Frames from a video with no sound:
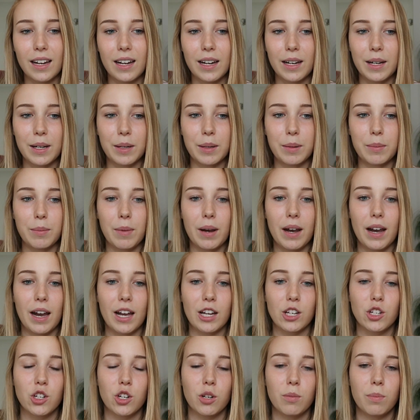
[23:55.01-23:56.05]

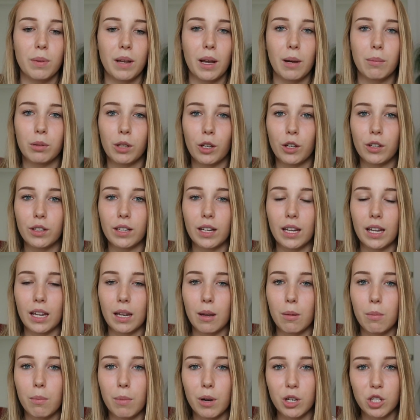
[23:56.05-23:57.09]
I should be
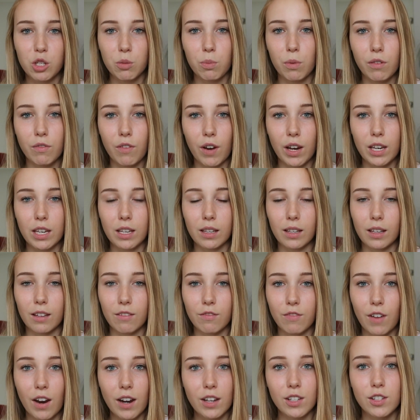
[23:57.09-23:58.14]
uploading much more regularly
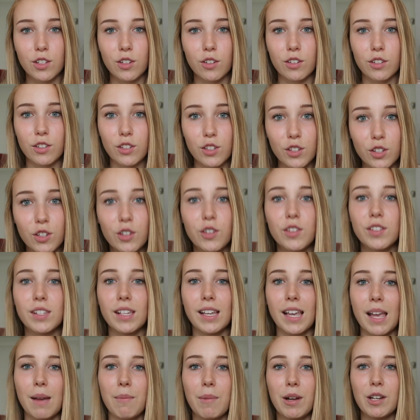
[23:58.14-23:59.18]
very soon as I
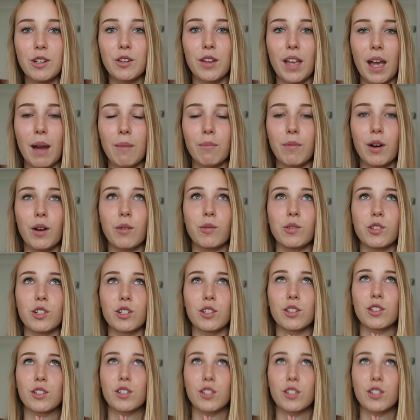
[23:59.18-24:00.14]
get my new camera, which is